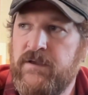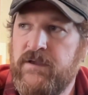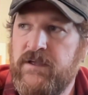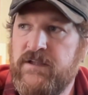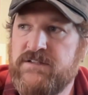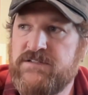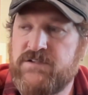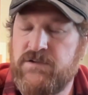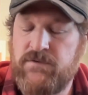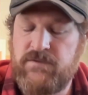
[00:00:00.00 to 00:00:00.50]

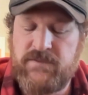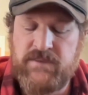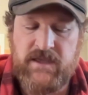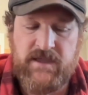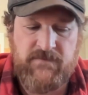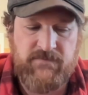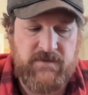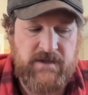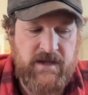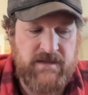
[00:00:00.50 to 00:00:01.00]
And so
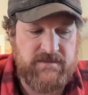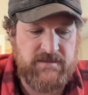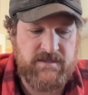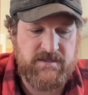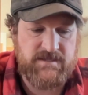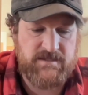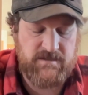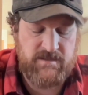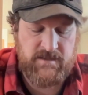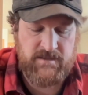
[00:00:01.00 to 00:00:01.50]
they've got
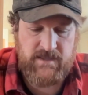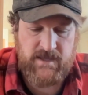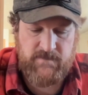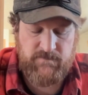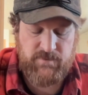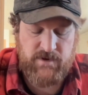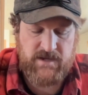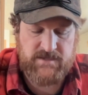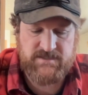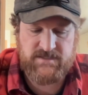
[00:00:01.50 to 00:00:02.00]
this, and
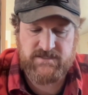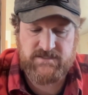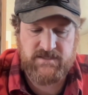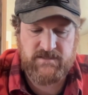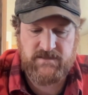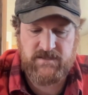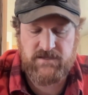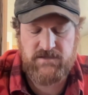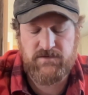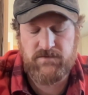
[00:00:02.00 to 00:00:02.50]
that process
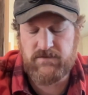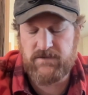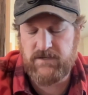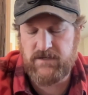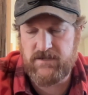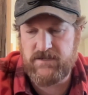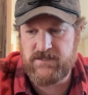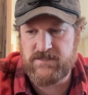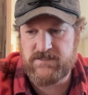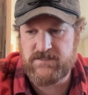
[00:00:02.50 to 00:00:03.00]
that they do it
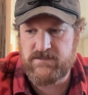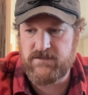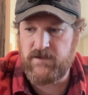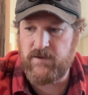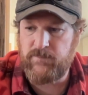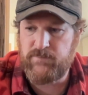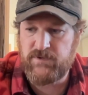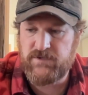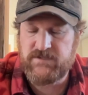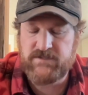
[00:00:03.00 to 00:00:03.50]
in is
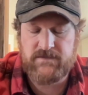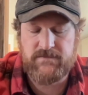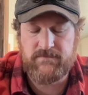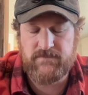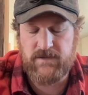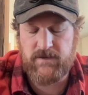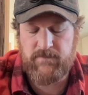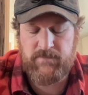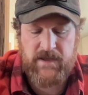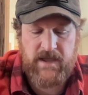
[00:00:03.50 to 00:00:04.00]

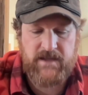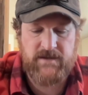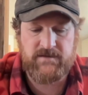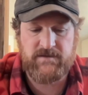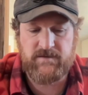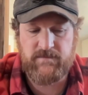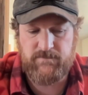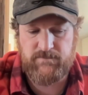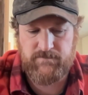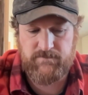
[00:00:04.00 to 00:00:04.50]
a
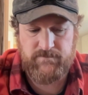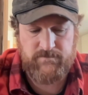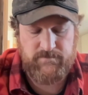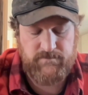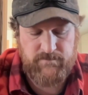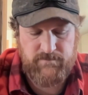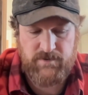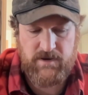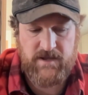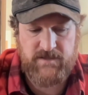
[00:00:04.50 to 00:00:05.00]
patented
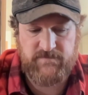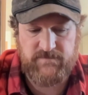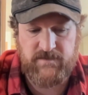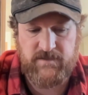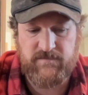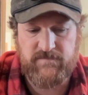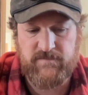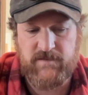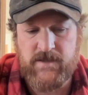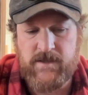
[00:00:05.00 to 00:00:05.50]

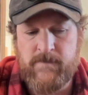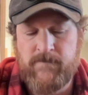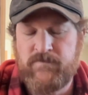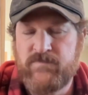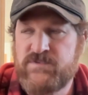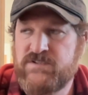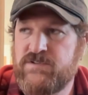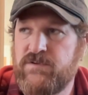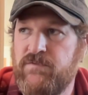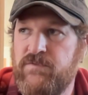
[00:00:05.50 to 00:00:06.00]
process.
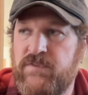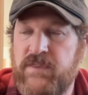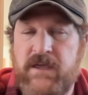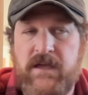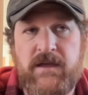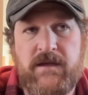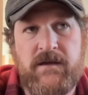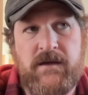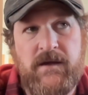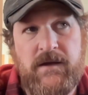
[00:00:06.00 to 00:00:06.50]
So
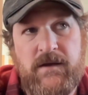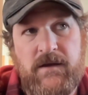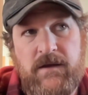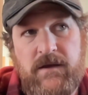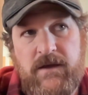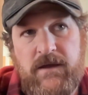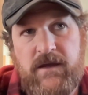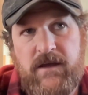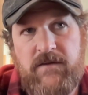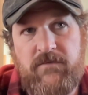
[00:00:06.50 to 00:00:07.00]
they
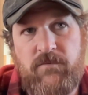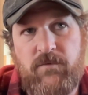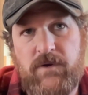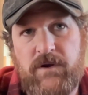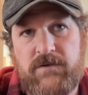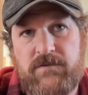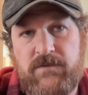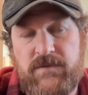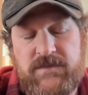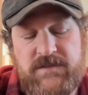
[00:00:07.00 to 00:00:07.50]
have
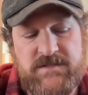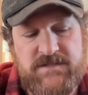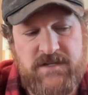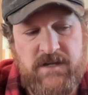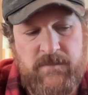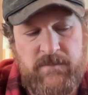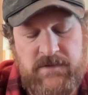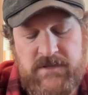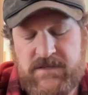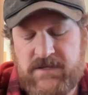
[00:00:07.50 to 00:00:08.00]
worked with this
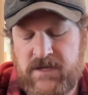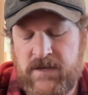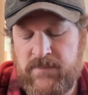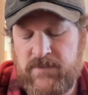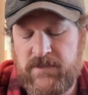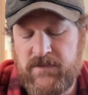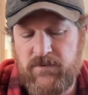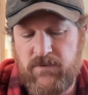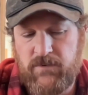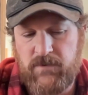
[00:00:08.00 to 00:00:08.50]
company. The
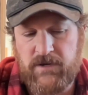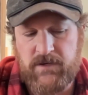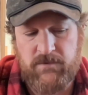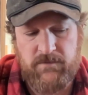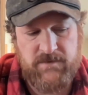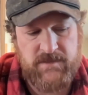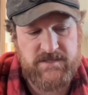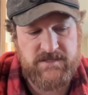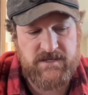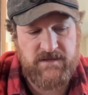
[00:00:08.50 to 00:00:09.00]
company that we're working
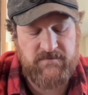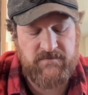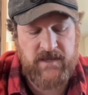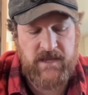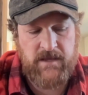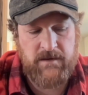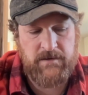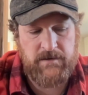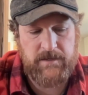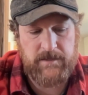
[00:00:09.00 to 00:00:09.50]
with is out of
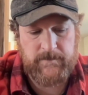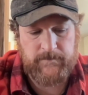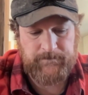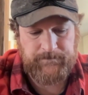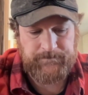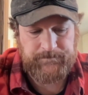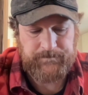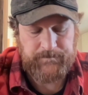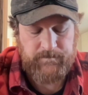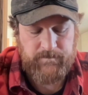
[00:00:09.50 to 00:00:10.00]
Canada,
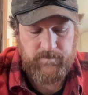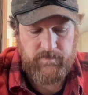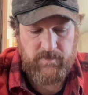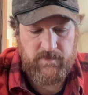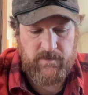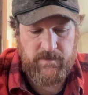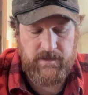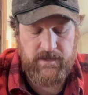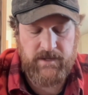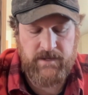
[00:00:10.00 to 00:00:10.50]

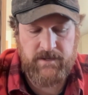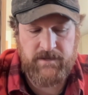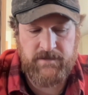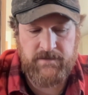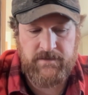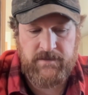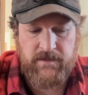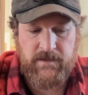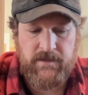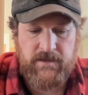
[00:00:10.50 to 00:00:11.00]

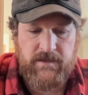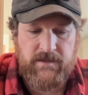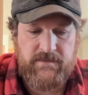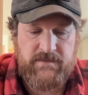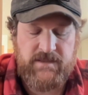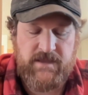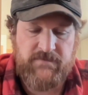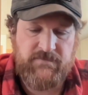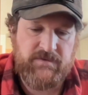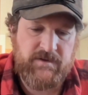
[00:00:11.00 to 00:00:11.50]
and
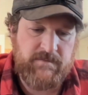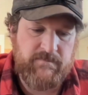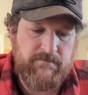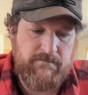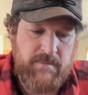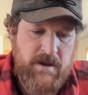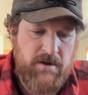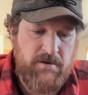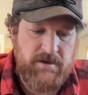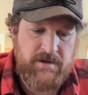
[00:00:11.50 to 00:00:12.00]
they've
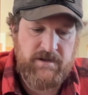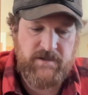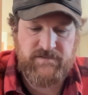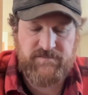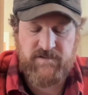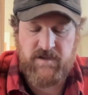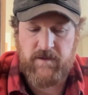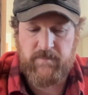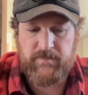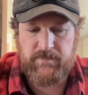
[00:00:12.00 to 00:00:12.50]
married
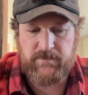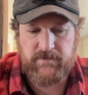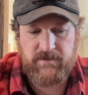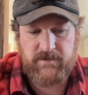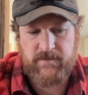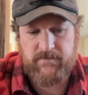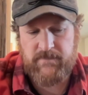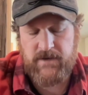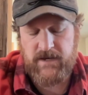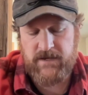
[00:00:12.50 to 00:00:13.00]
us up,
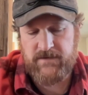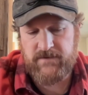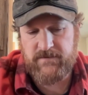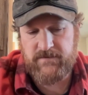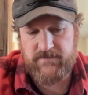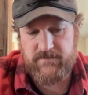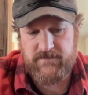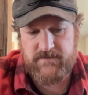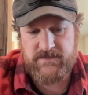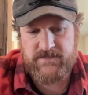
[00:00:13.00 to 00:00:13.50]

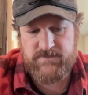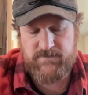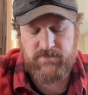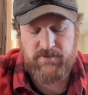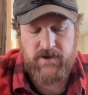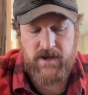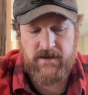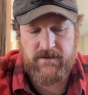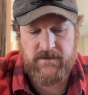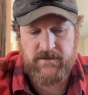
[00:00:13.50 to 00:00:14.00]
combined these
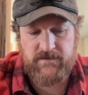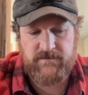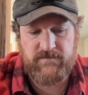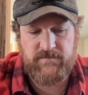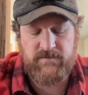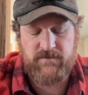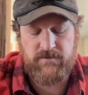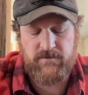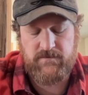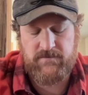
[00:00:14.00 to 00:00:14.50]

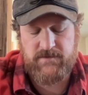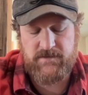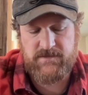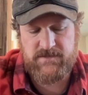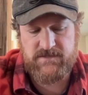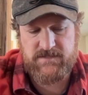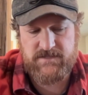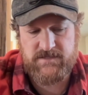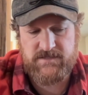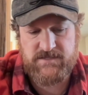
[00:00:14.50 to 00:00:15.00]
products or
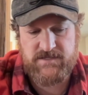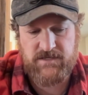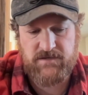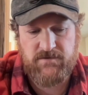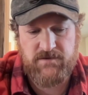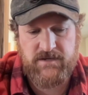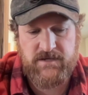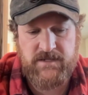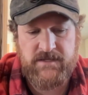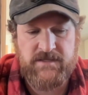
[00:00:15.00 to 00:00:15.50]
these
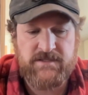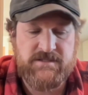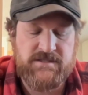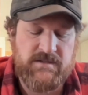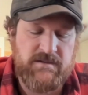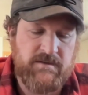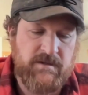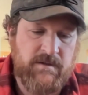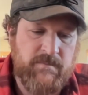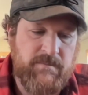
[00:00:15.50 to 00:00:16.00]
ingredients,
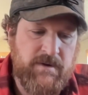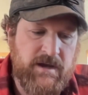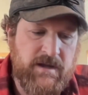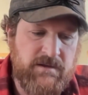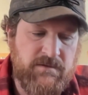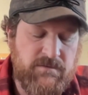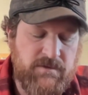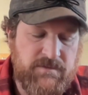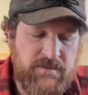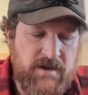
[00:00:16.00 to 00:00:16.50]

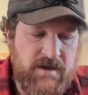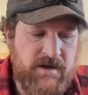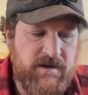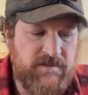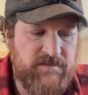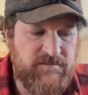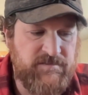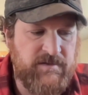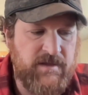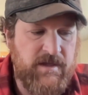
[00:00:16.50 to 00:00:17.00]
combined with
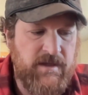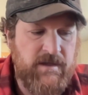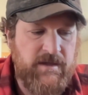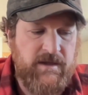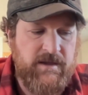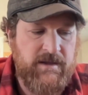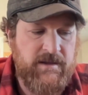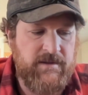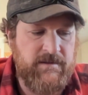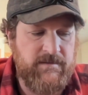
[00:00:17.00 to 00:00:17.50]
us,
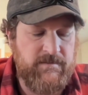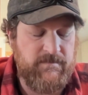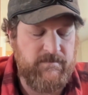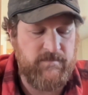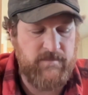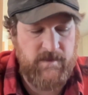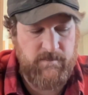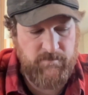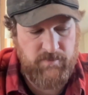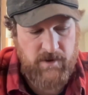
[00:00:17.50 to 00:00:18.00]
and
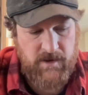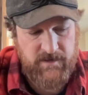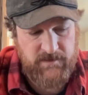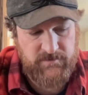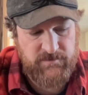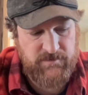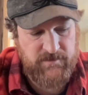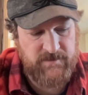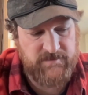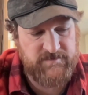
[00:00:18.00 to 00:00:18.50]
they brought it
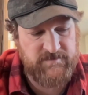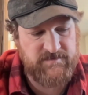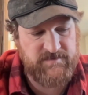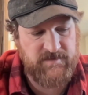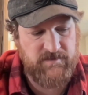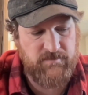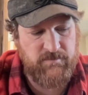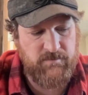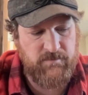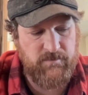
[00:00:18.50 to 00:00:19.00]
to us and
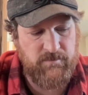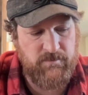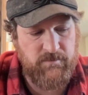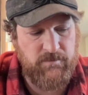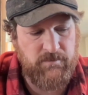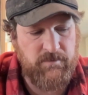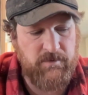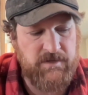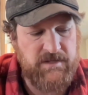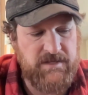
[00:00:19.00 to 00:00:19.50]
said,
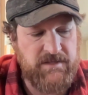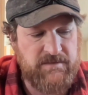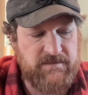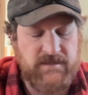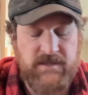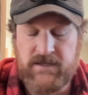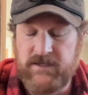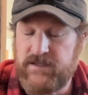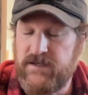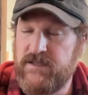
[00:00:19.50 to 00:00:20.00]
"What do you think?"